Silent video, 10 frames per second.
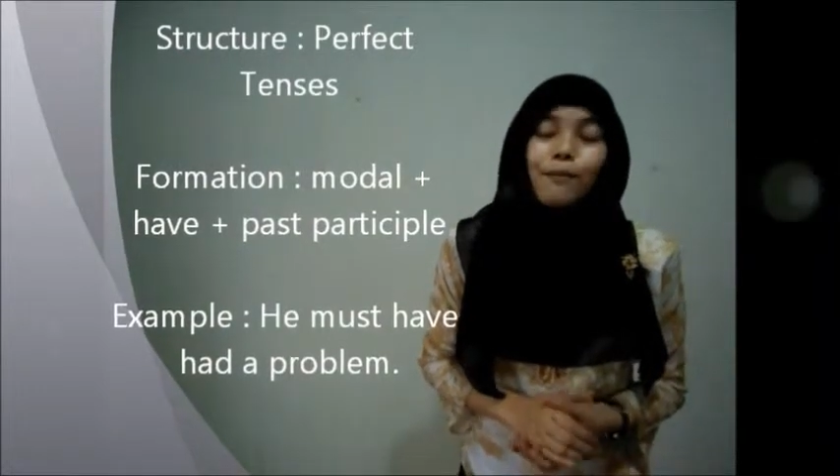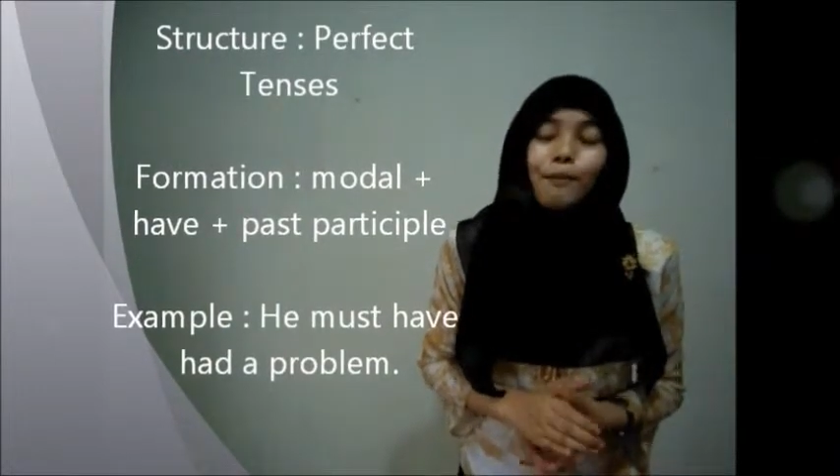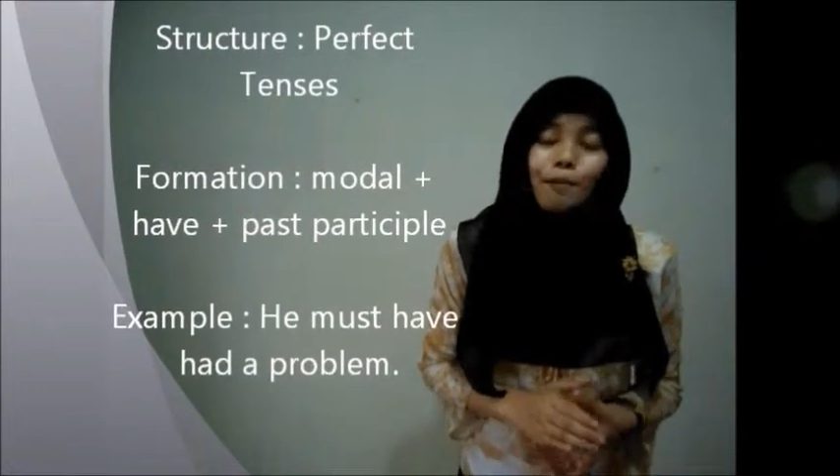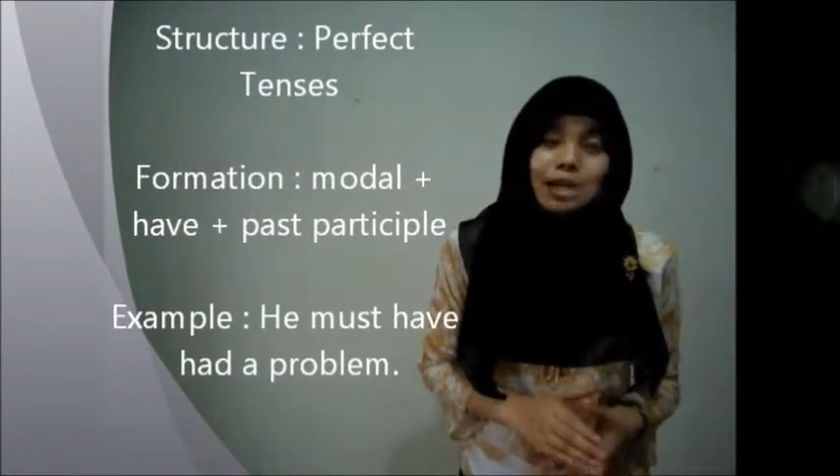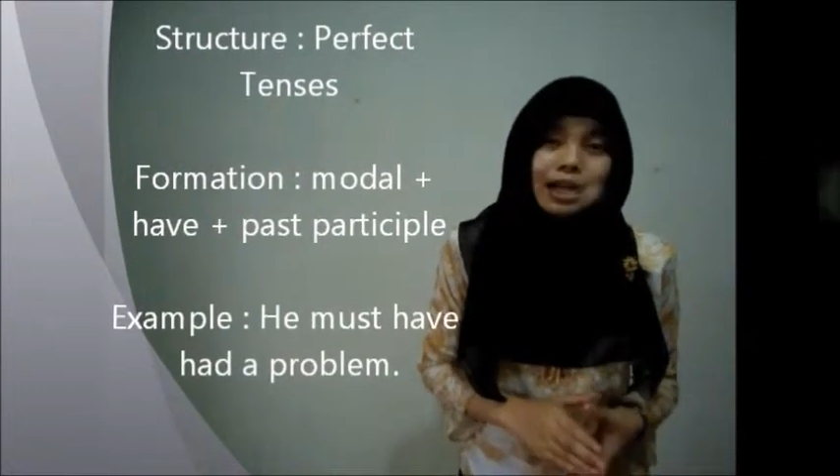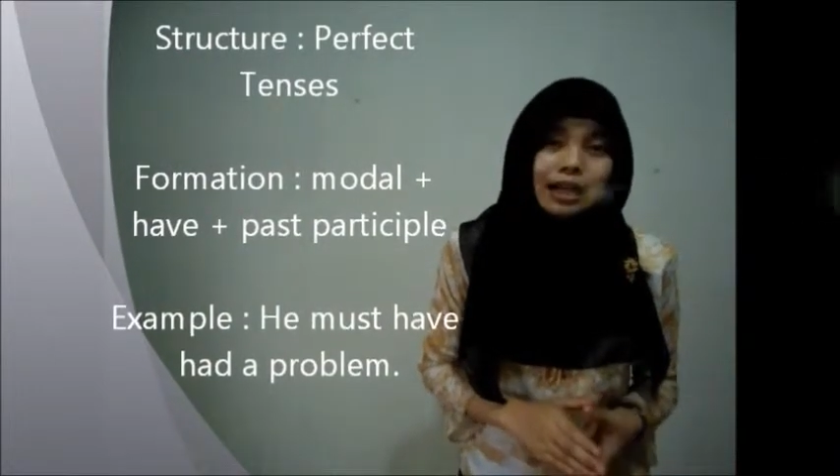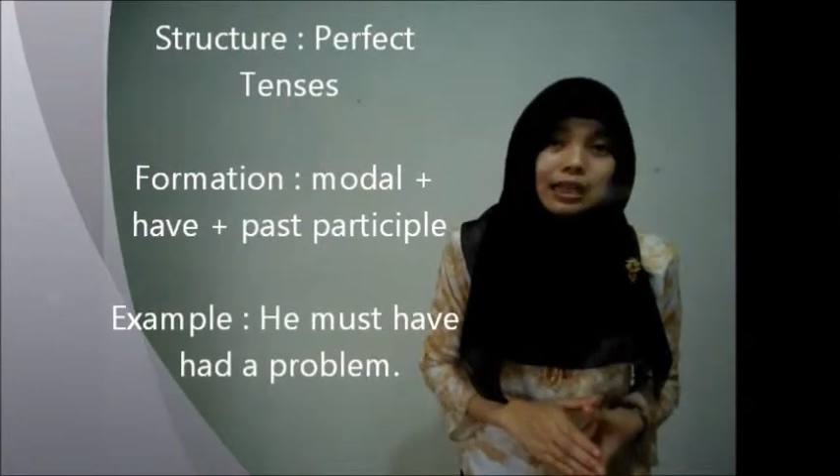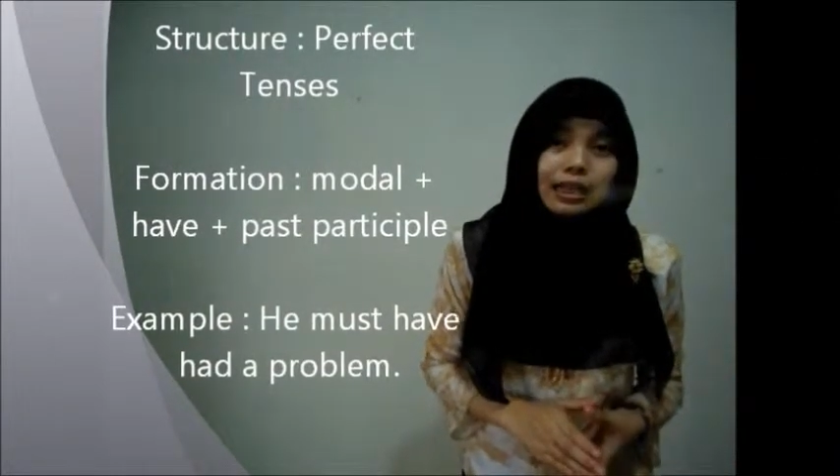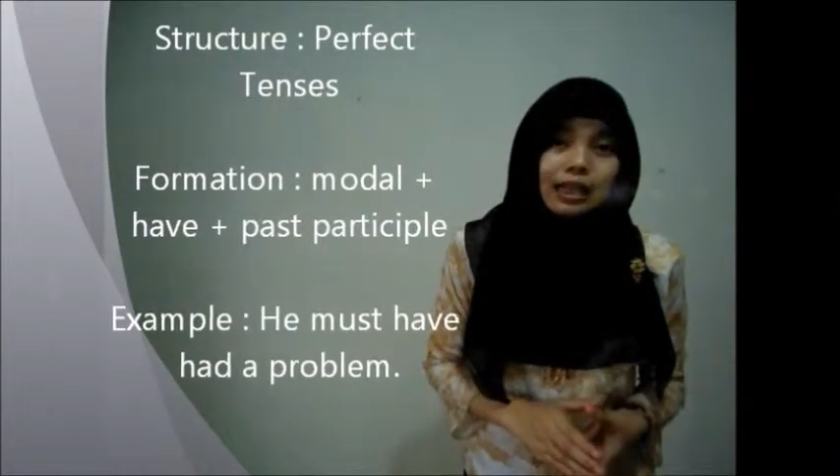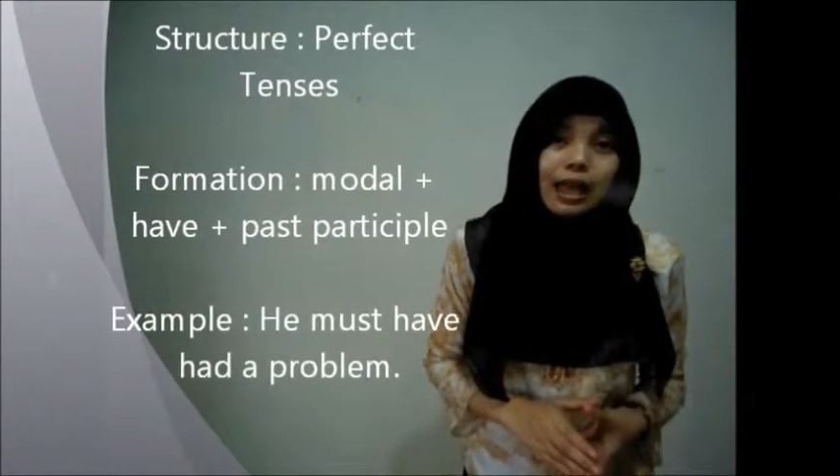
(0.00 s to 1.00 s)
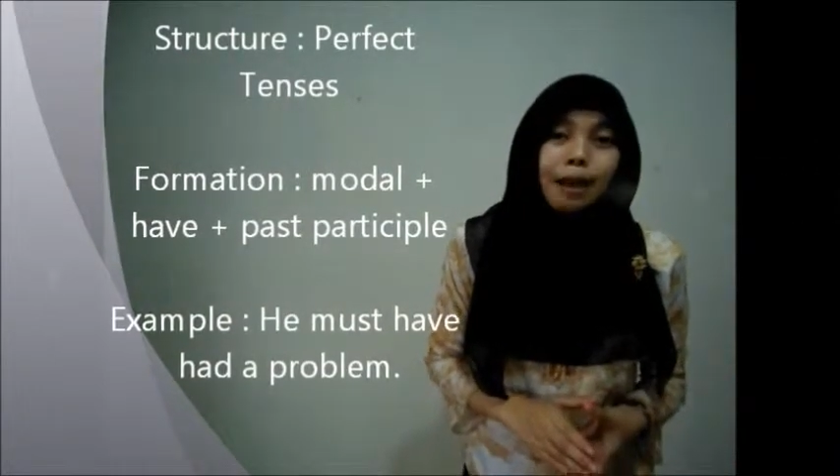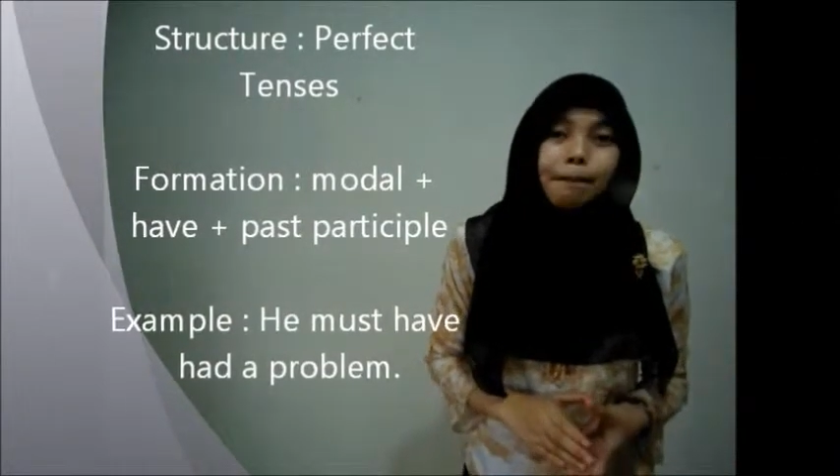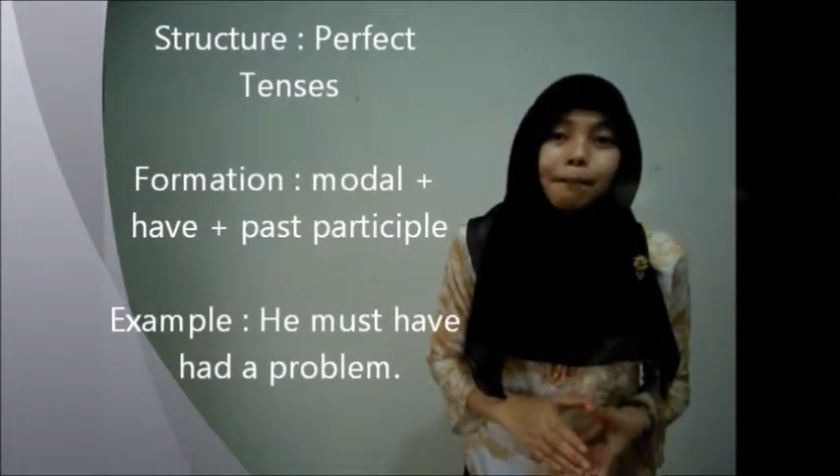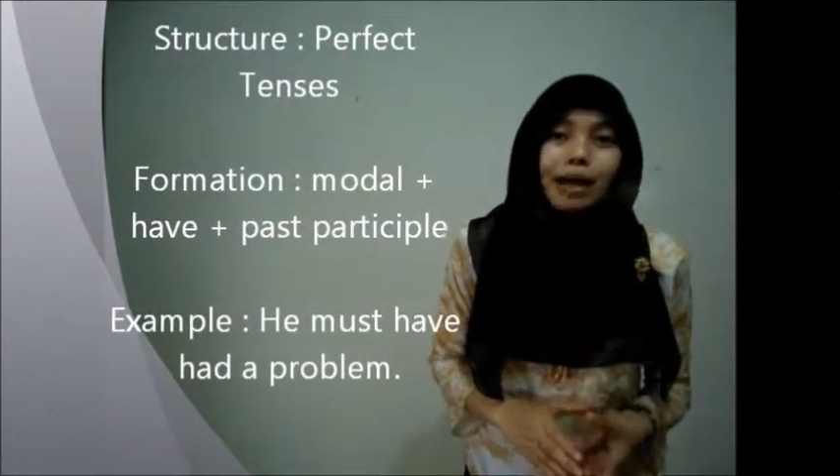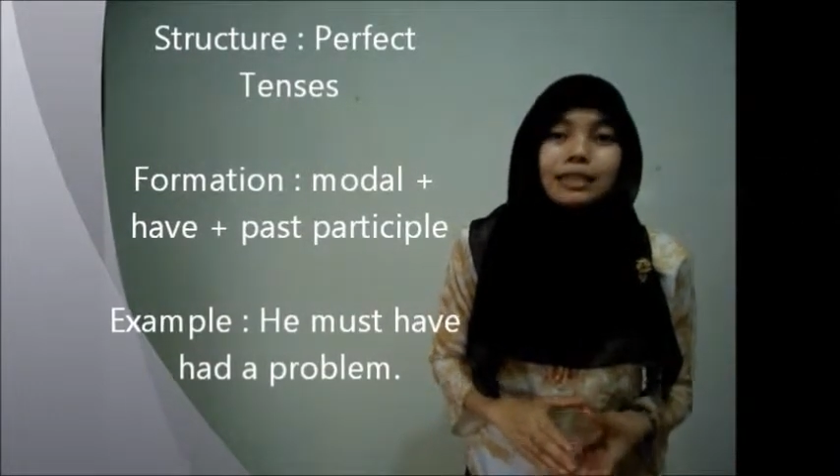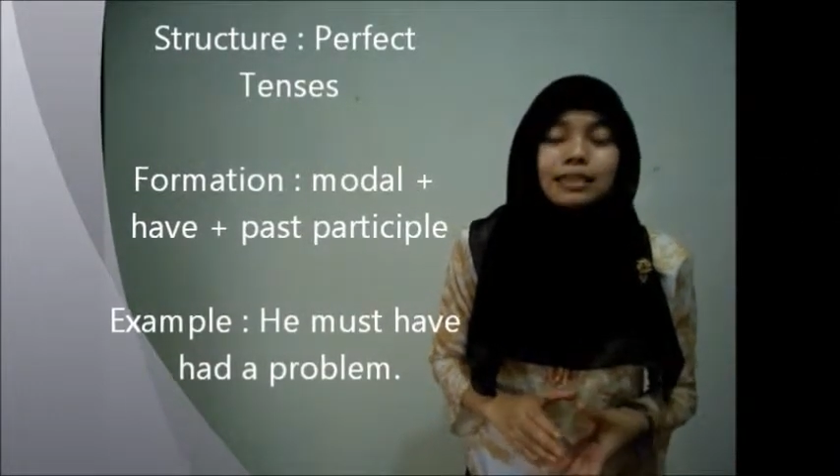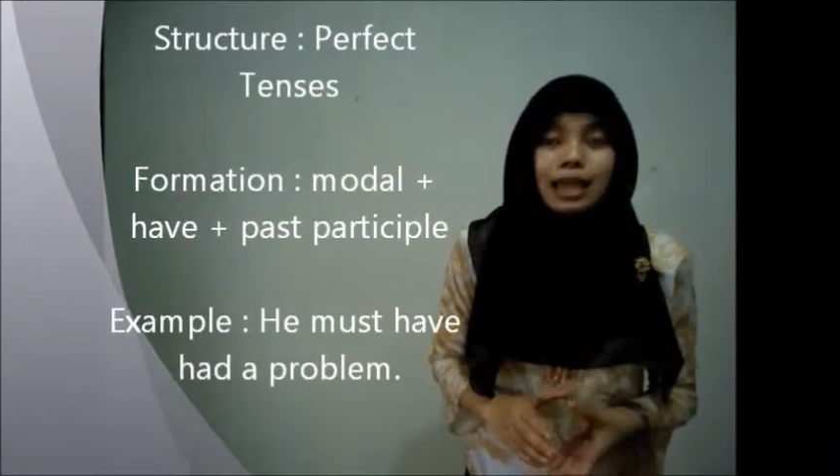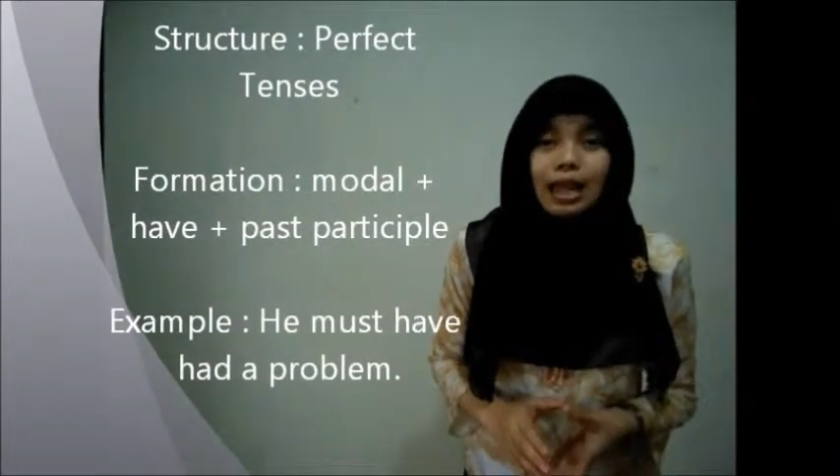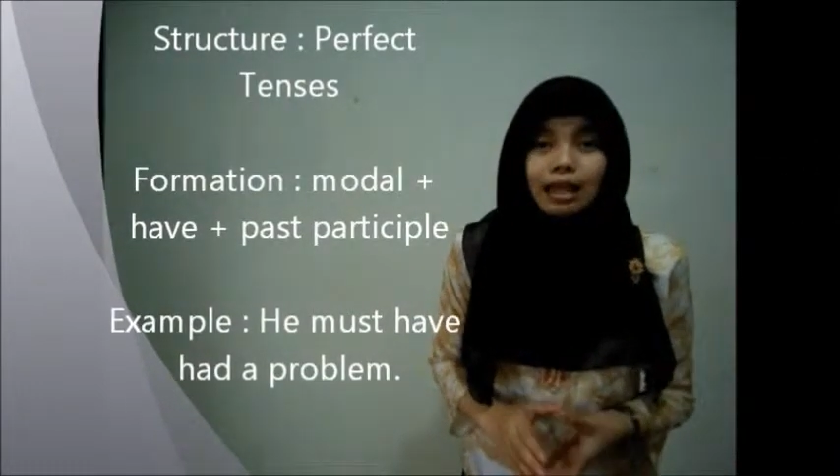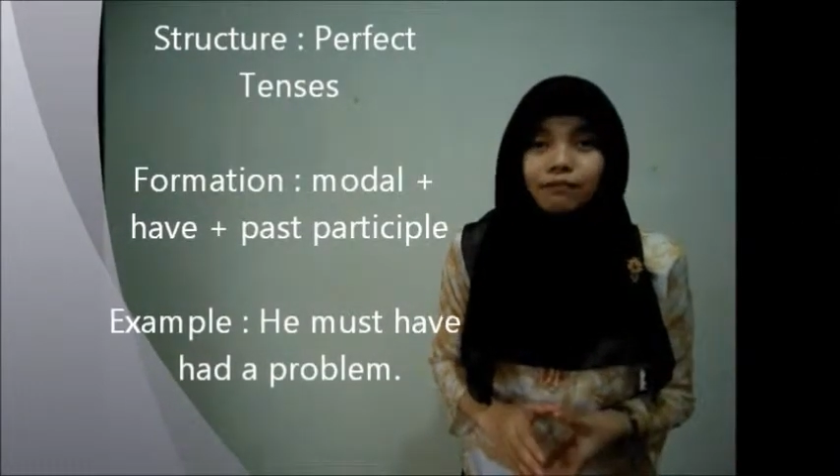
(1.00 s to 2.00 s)
modal plus
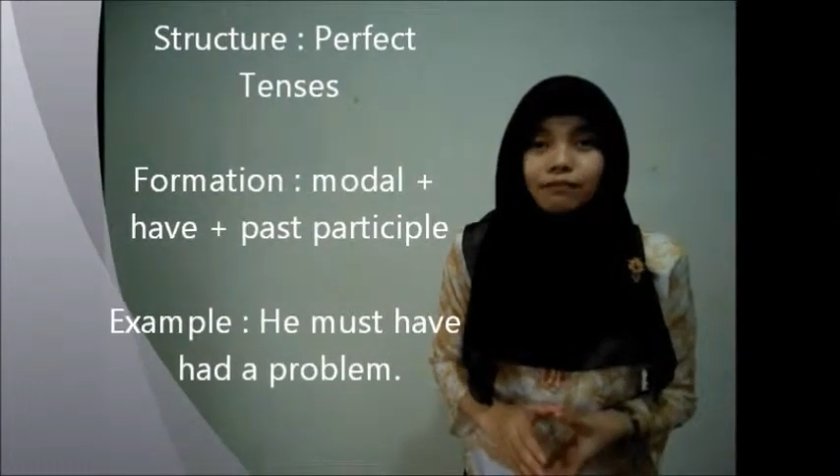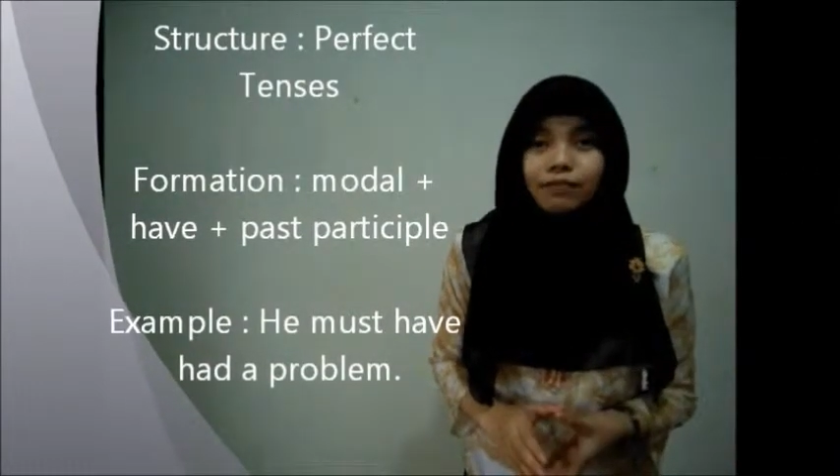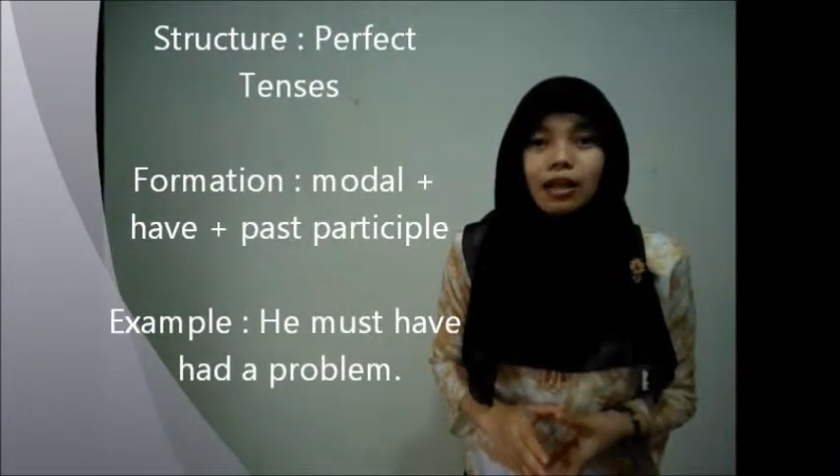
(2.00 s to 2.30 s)
has